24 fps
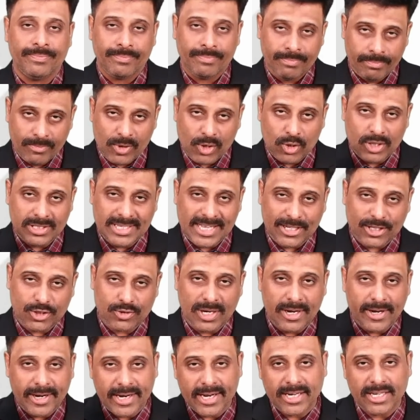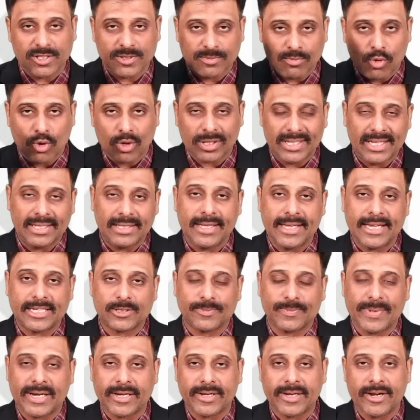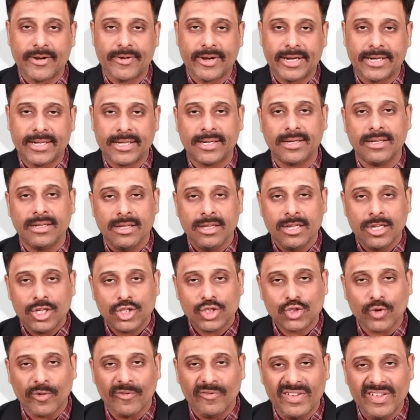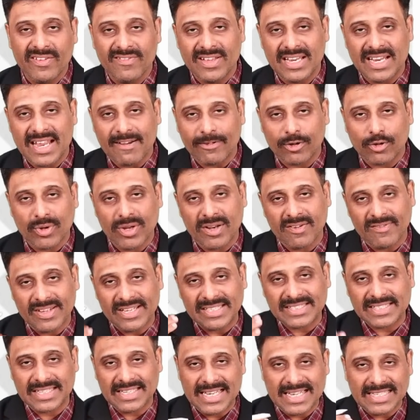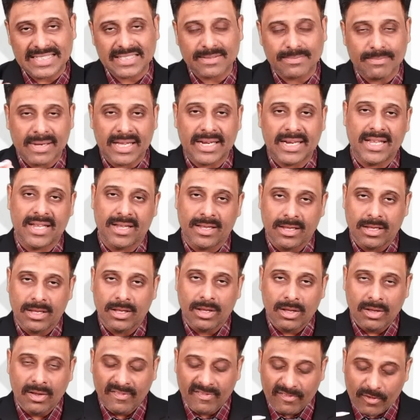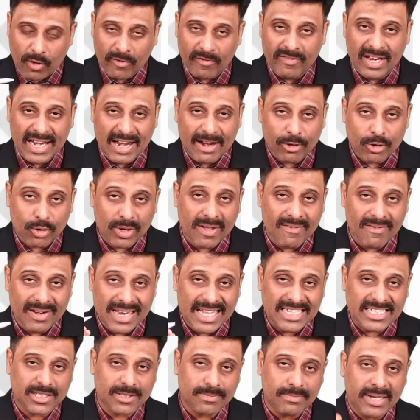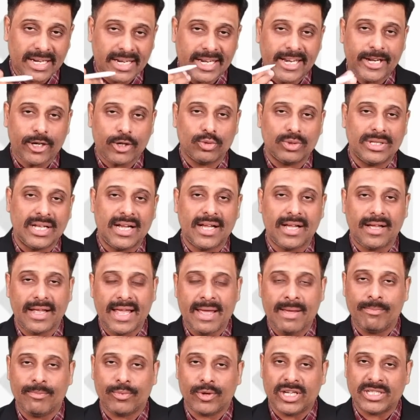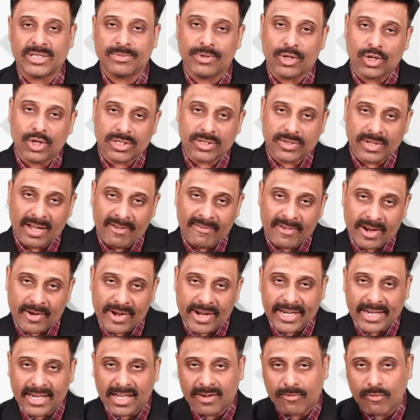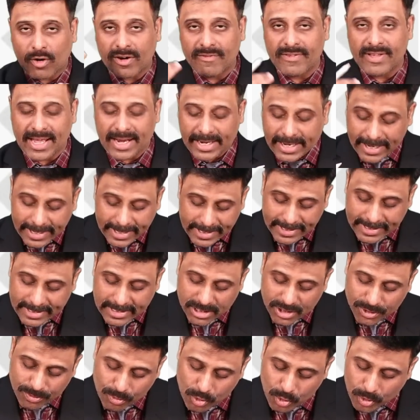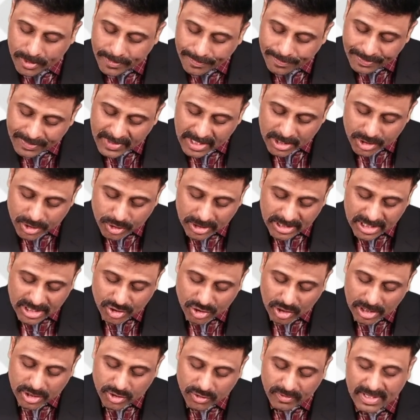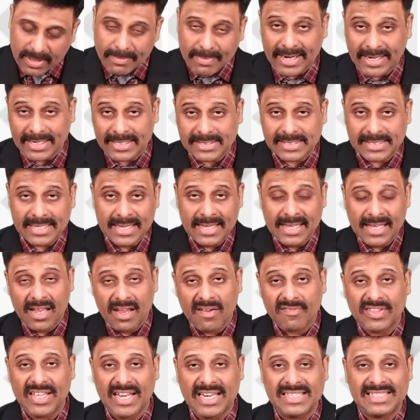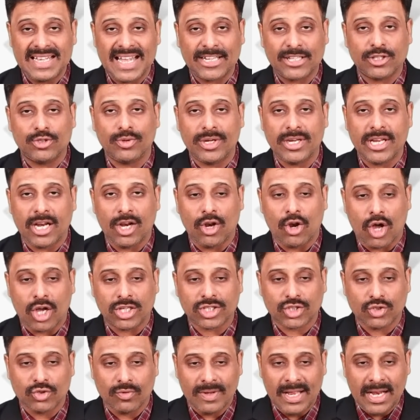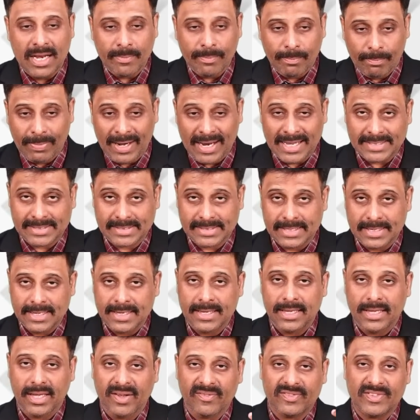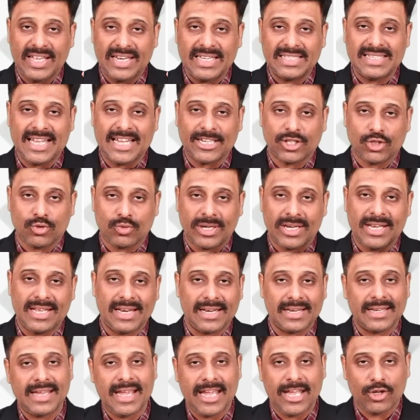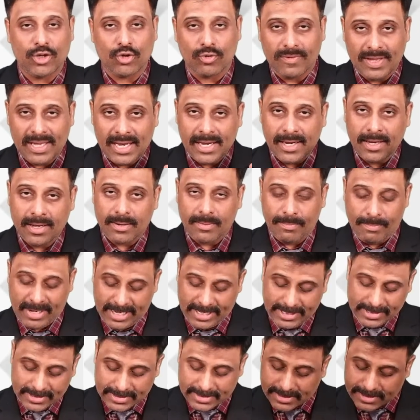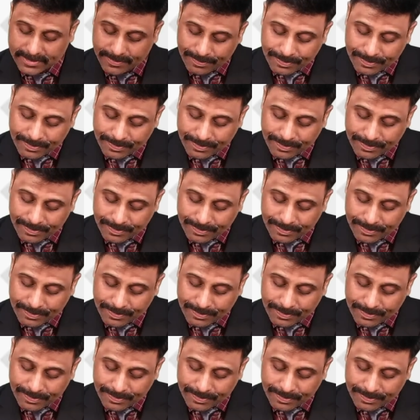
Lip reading: because actual return is more than the expected return. So we will have to invest less money, or we'll have to give less money to the employees because our return what we are getting is more. So this also will minus. If there is actuarial loss, you will plus. If there is actuarial gain, you will minus.